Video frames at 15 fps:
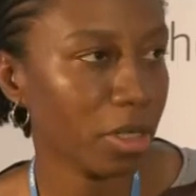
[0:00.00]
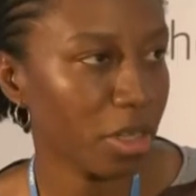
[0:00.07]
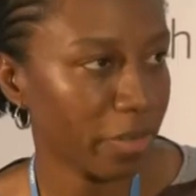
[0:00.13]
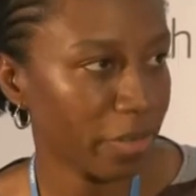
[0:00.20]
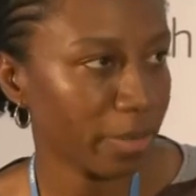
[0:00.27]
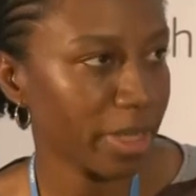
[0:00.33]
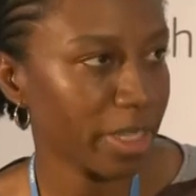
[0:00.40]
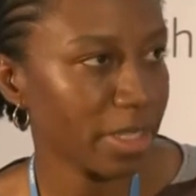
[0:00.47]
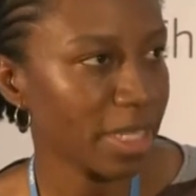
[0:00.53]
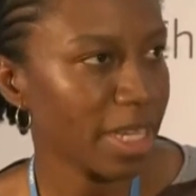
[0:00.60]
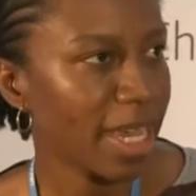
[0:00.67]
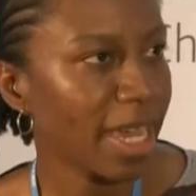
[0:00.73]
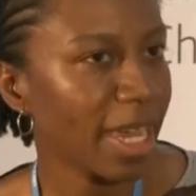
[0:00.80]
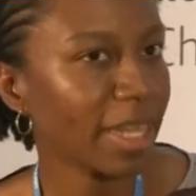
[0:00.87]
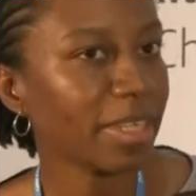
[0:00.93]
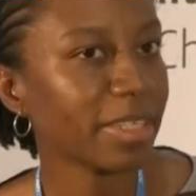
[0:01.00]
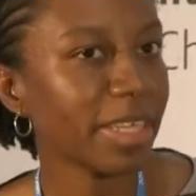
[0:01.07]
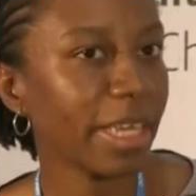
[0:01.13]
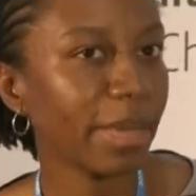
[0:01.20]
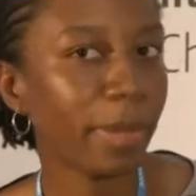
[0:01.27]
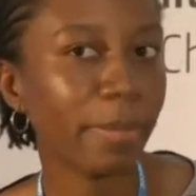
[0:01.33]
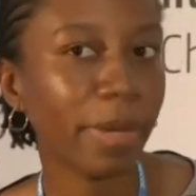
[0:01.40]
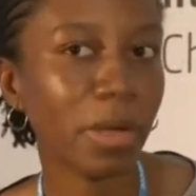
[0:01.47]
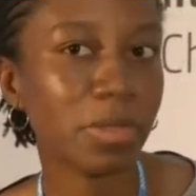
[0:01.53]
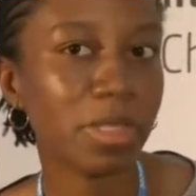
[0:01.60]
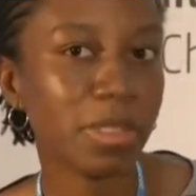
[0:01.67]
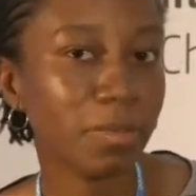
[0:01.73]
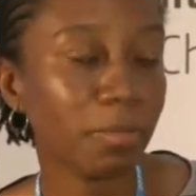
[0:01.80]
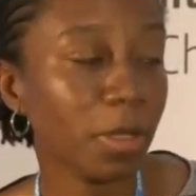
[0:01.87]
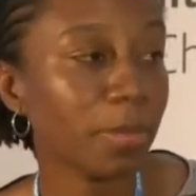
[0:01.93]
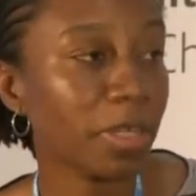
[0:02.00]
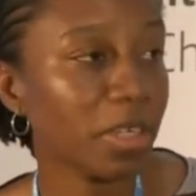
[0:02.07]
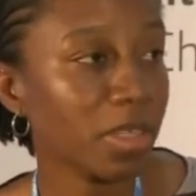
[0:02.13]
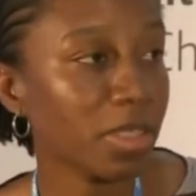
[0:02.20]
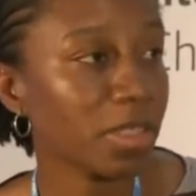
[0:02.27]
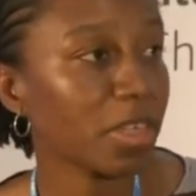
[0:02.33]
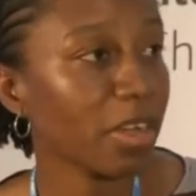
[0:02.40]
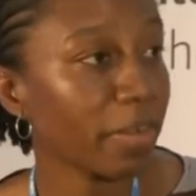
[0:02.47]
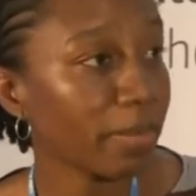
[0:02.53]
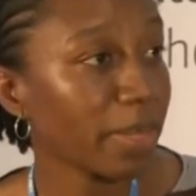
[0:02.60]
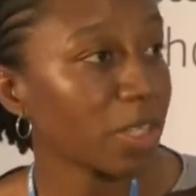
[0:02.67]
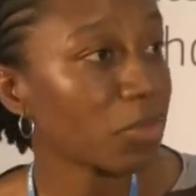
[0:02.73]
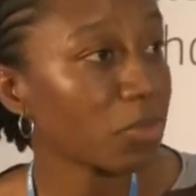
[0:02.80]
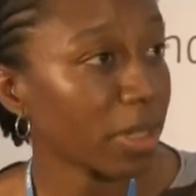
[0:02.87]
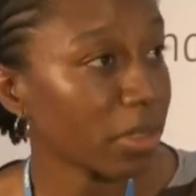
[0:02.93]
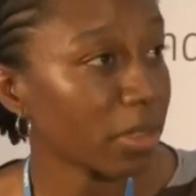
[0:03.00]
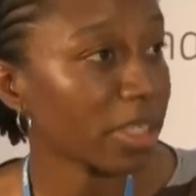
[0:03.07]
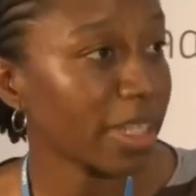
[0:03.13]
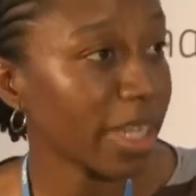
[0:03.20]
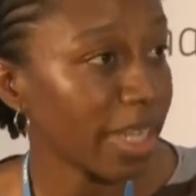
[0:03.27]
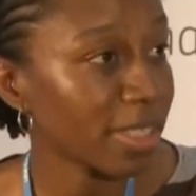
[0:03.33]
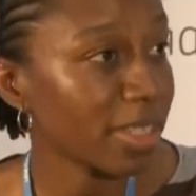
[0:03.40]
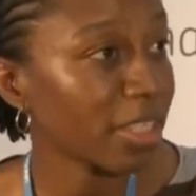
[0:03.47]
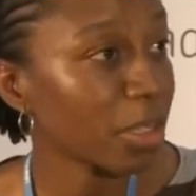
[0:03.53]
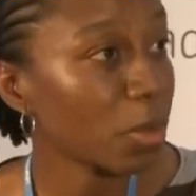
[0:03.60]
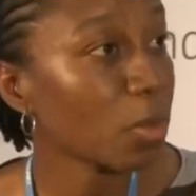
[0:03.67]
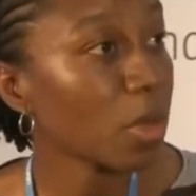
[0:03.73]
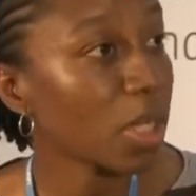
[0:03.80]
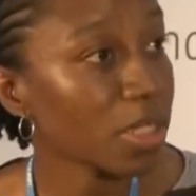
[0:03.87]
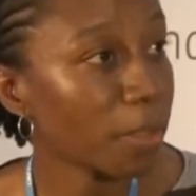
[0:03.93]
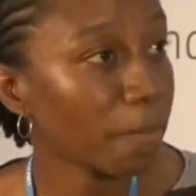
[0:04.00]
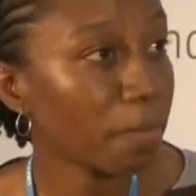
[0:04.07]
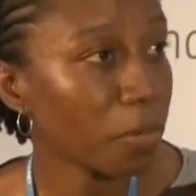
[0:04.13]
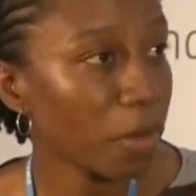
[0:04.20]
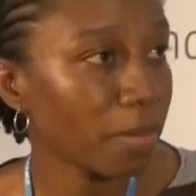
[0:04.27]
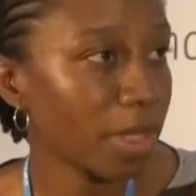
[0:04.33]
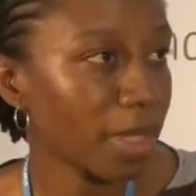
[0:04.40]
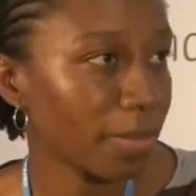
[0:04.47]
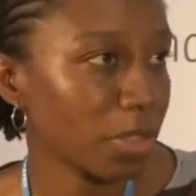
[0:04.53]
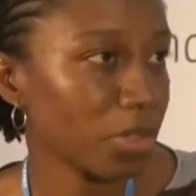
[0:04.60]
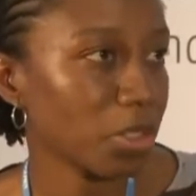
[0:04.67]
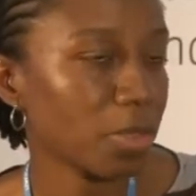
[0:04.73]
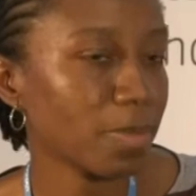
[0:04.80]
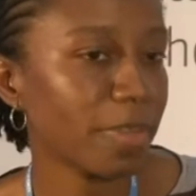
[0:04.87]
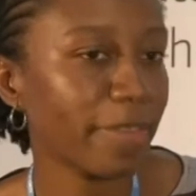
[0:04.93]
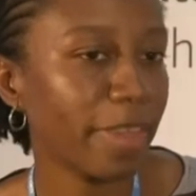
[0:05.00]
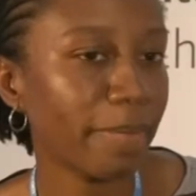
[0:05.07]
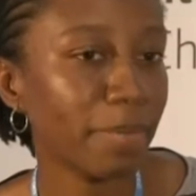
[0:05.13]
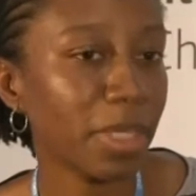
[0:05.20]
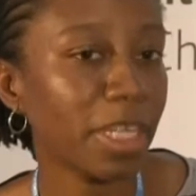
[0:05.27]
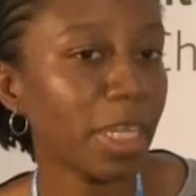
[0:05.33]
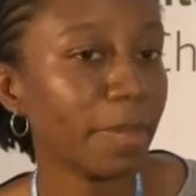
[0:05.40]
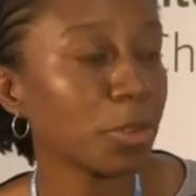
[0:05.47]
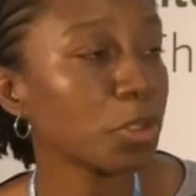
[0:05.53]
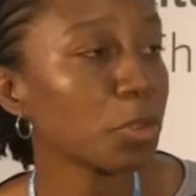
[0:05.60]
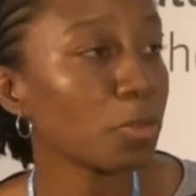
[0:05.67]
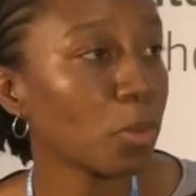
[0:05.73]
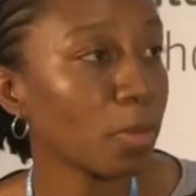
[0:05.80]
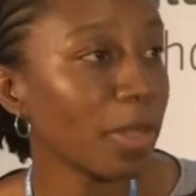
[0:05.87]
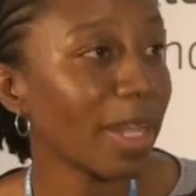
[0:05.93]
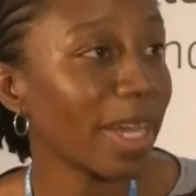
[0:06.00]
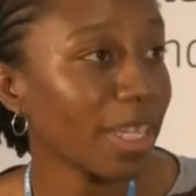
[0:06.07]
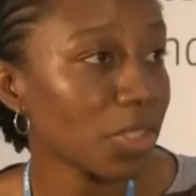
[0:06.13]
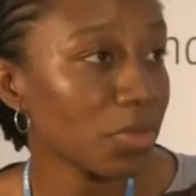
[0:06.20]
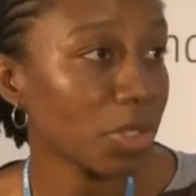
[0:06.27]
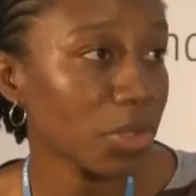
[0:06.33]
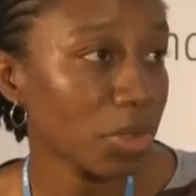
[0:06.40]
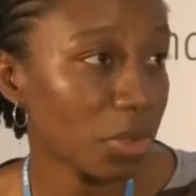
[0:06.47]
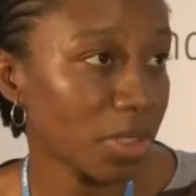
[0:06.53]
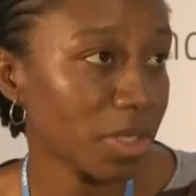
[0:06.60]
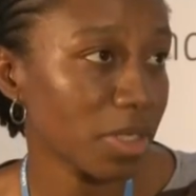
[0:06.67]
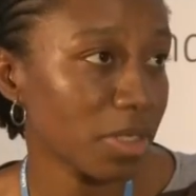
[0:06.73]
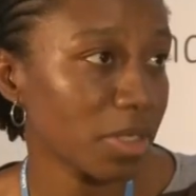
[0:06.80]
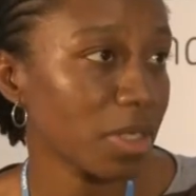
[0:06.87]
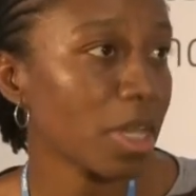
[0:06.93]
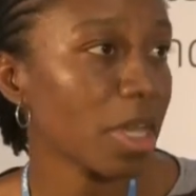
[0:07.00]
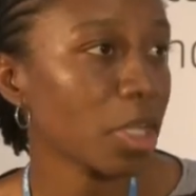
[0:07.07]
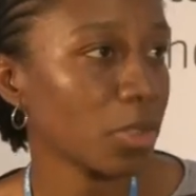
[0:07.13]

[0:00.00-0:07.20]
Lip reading: governments. And it came about simply because the governments recognized that there was a problem in terms of them being able to mobilize resources